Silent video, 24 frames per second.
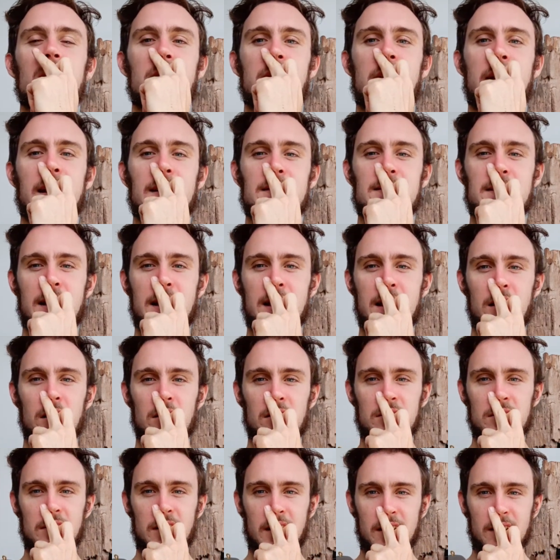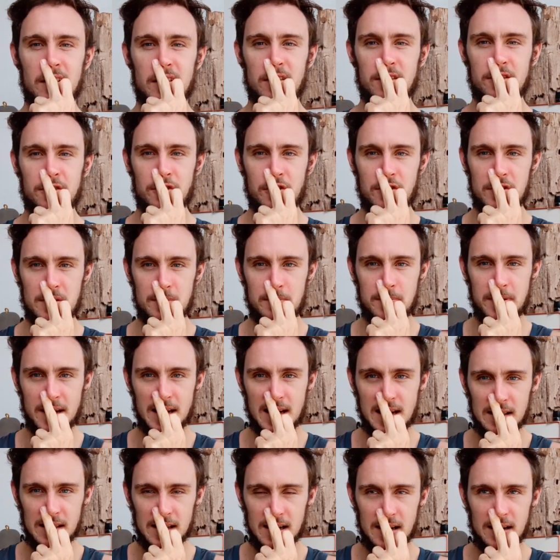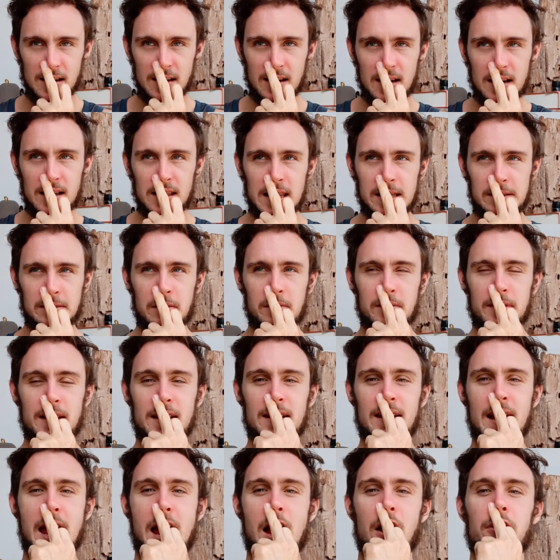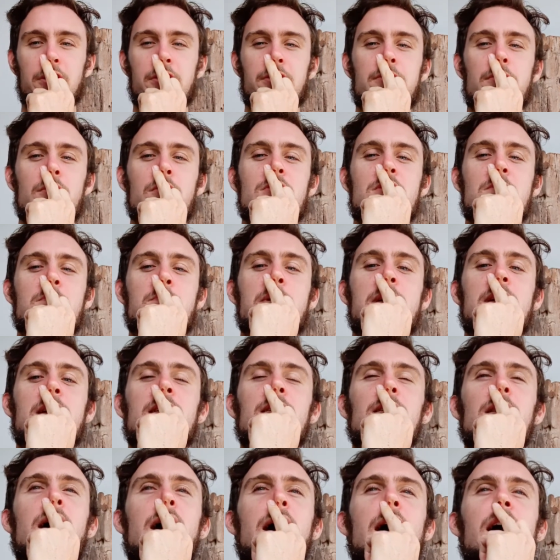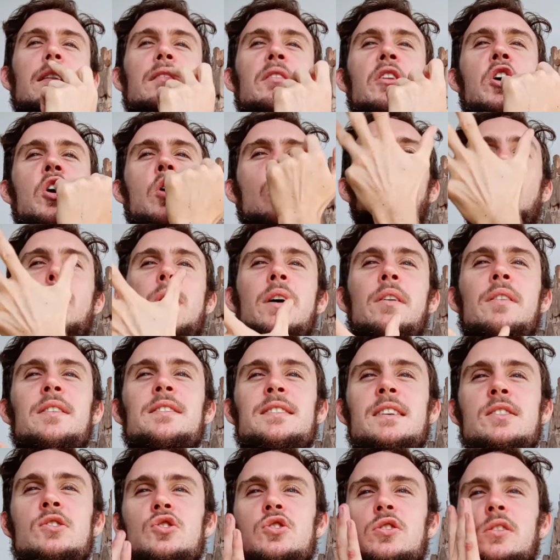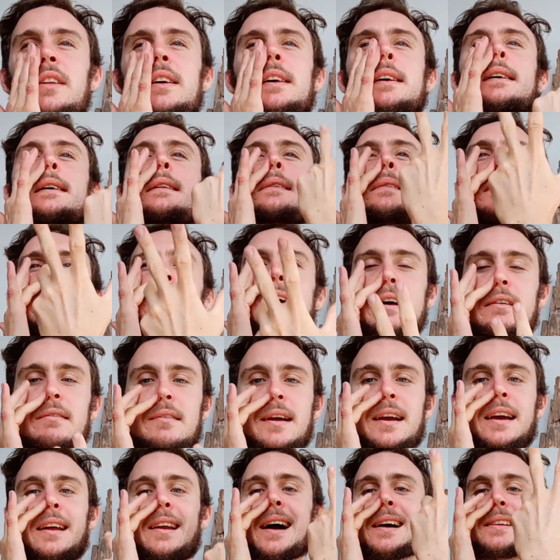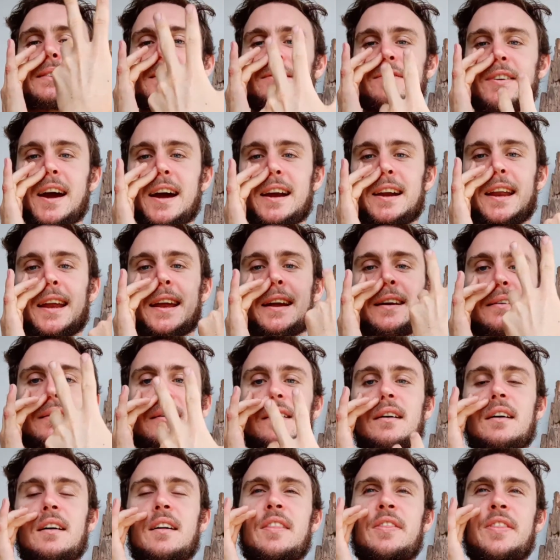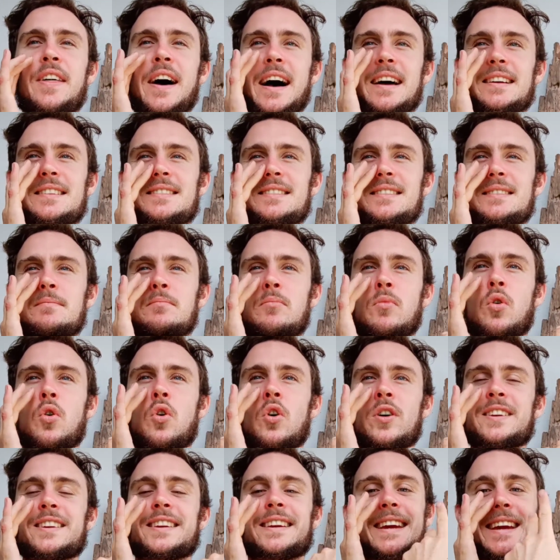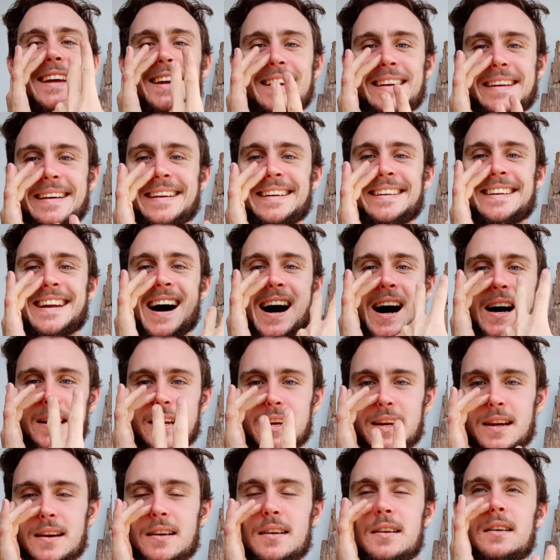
Exhale through the Pingala. Then when we inhale through the Pingala, we are essentially clearing and activating that more Yin Nadi,